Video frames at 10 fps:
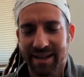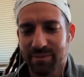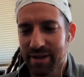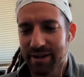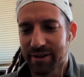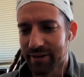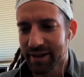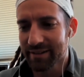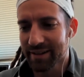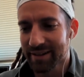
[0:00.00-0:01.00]
Peter,
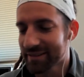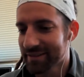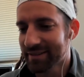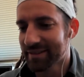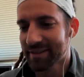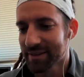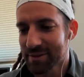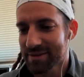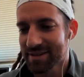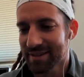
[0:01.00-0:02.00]
right? Like,
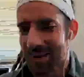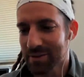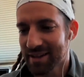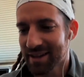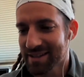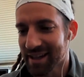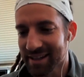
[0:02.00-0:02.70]
that was today's text.